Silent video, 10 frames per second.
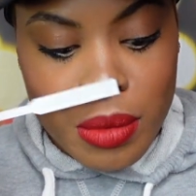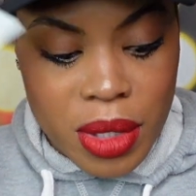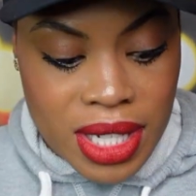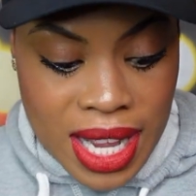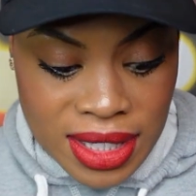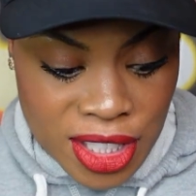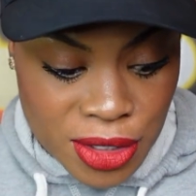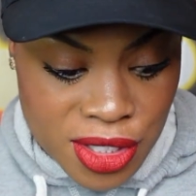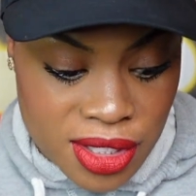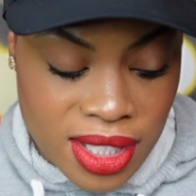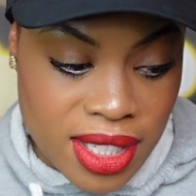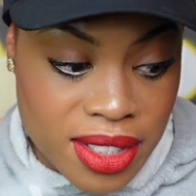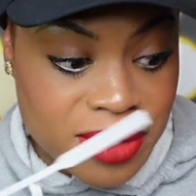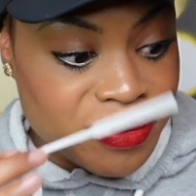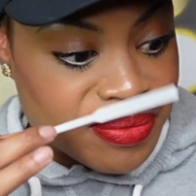But I think you should get
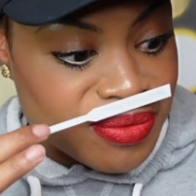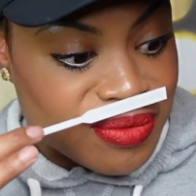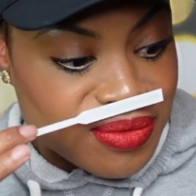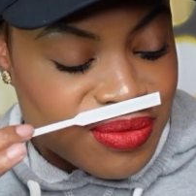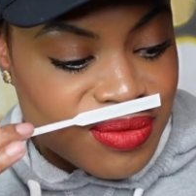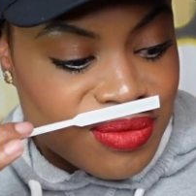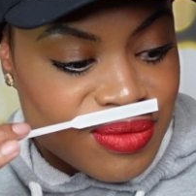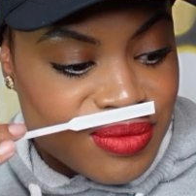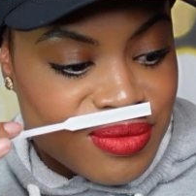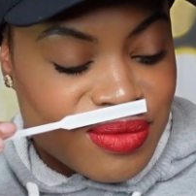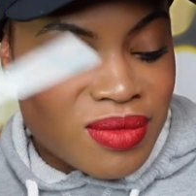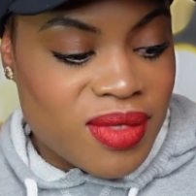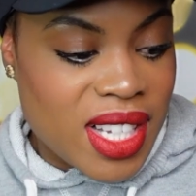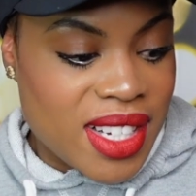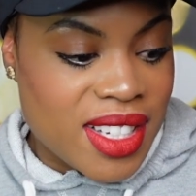it.
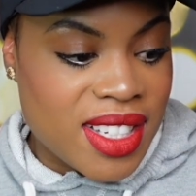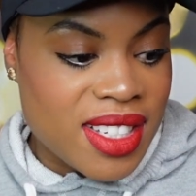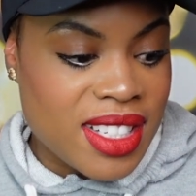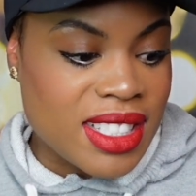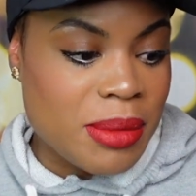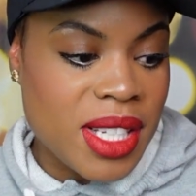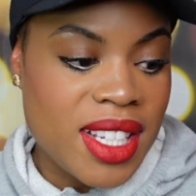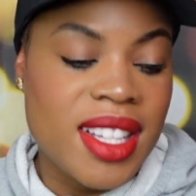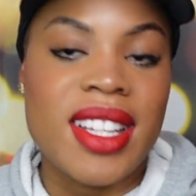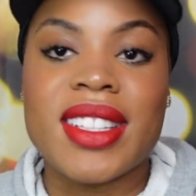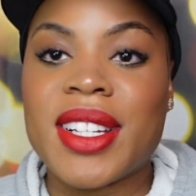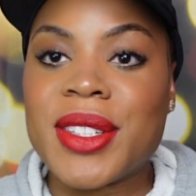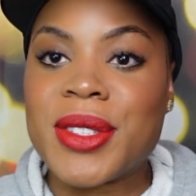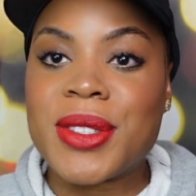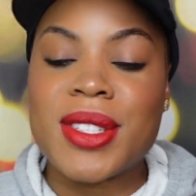Because, I mean,
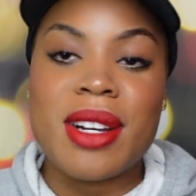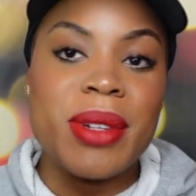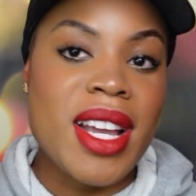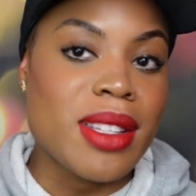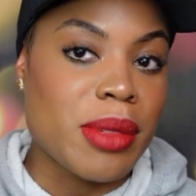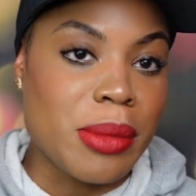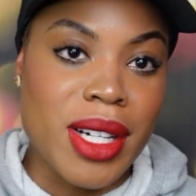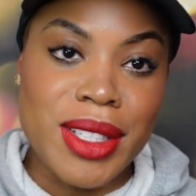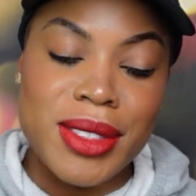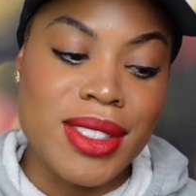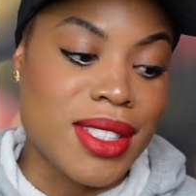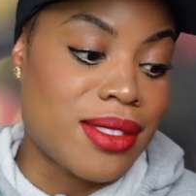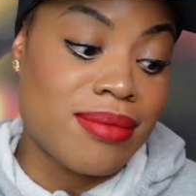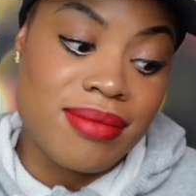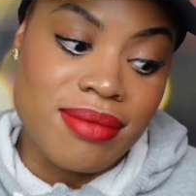hello. I mean, I got the big bottle,
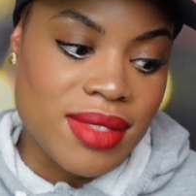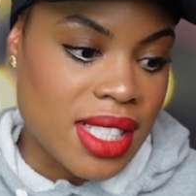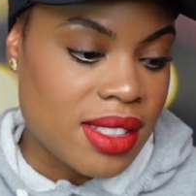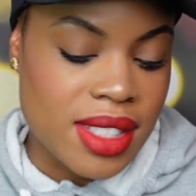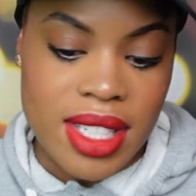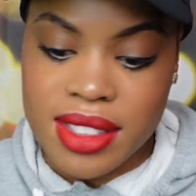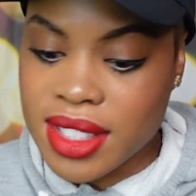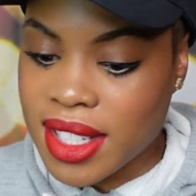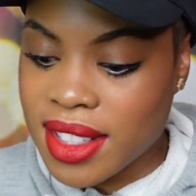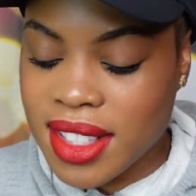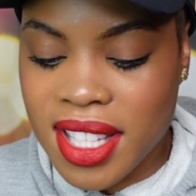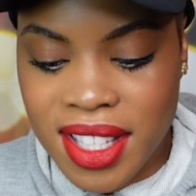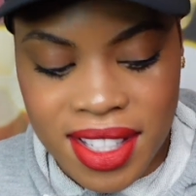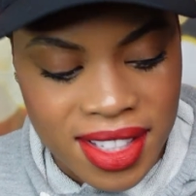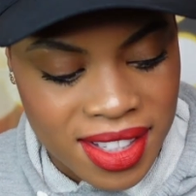so there's
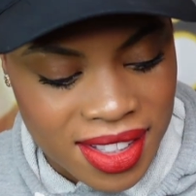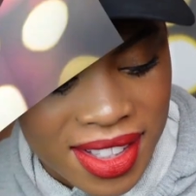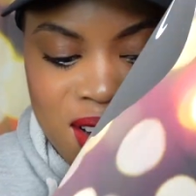that.